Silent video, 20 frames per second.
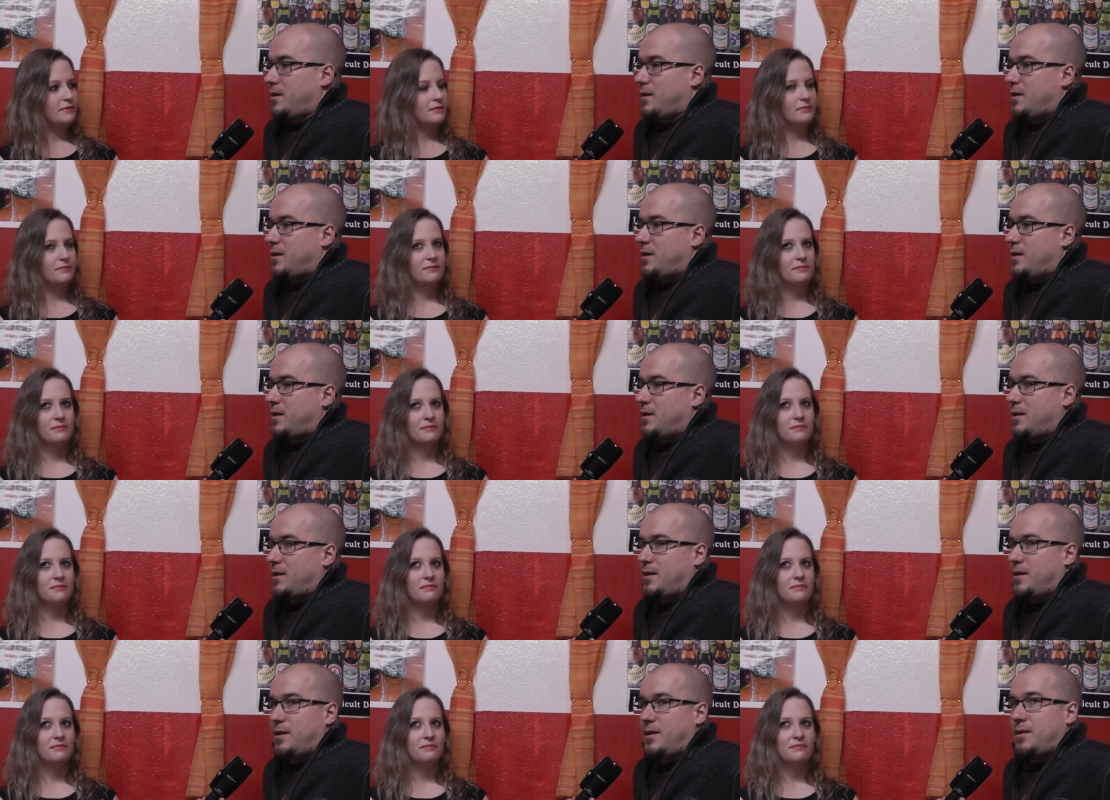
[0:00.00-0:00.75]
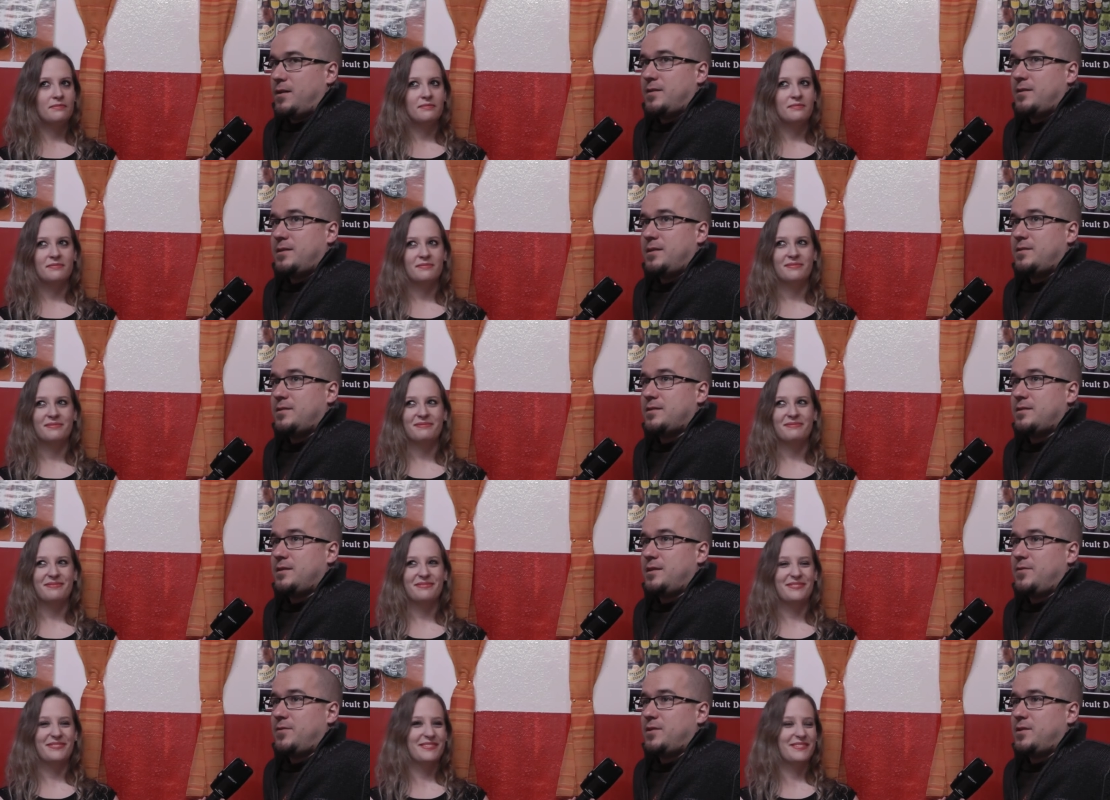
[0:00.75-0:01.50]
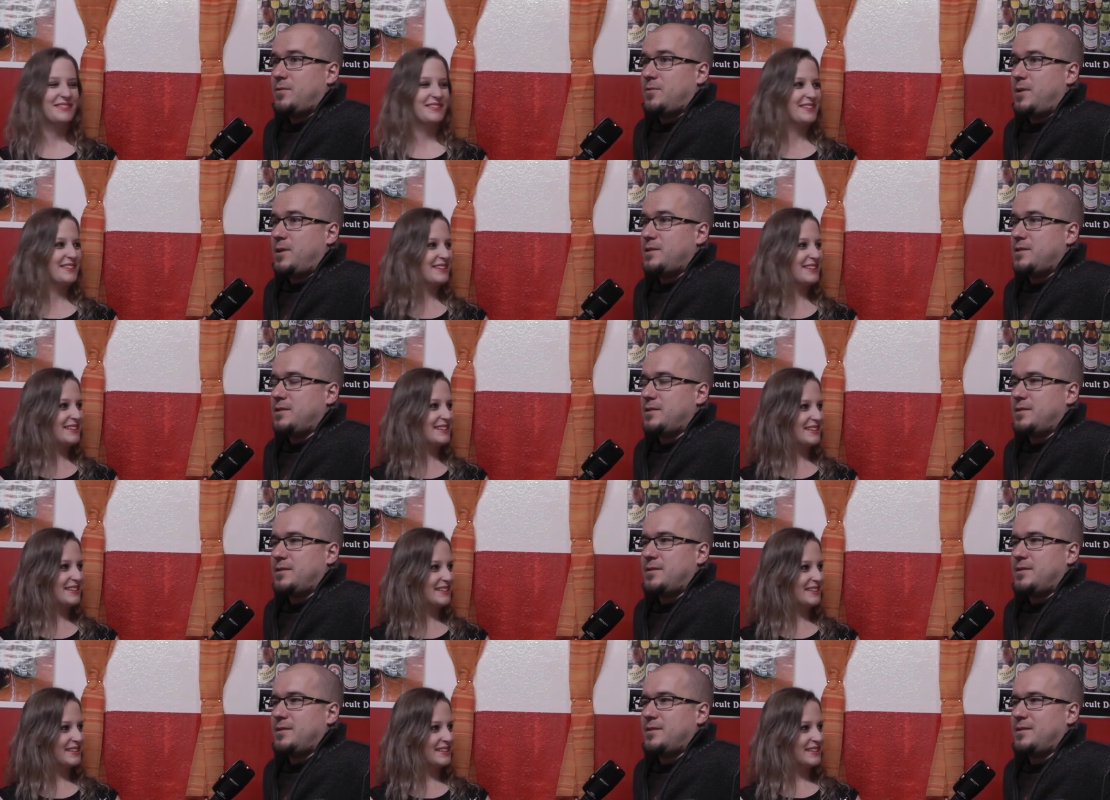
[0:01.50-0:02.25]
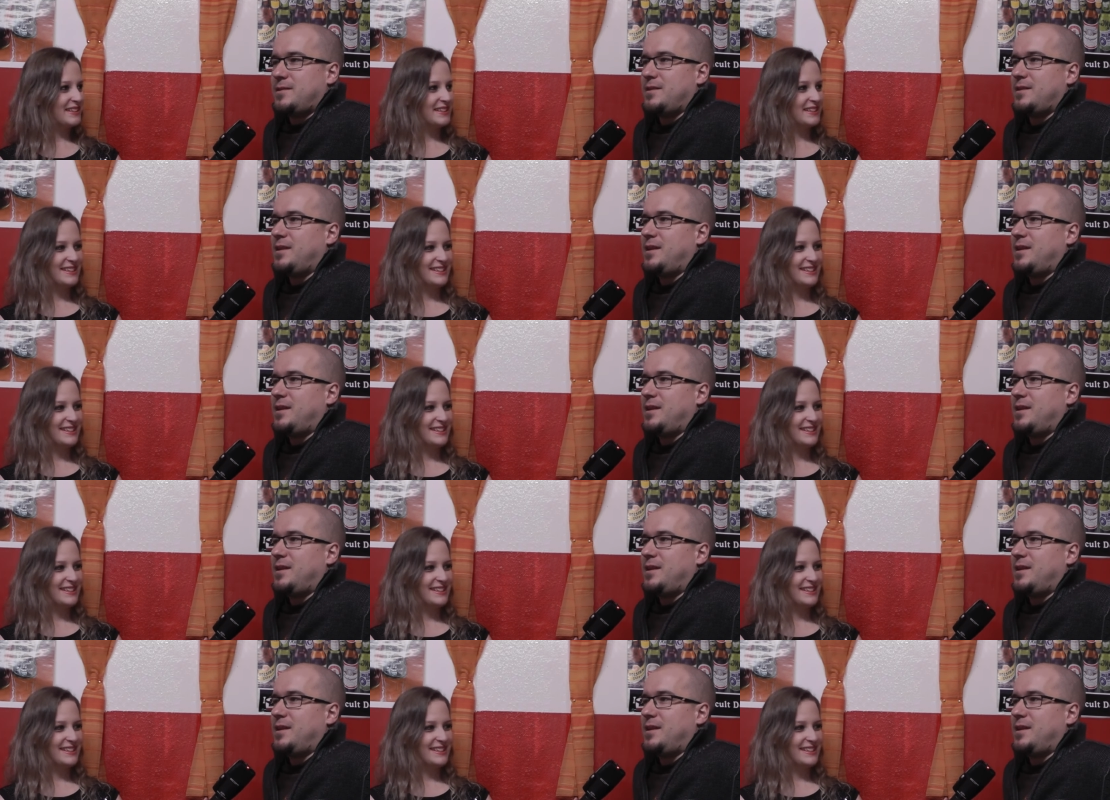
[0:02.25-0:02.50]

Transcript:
Speaker 1: Uh, uh, that's difficult questions.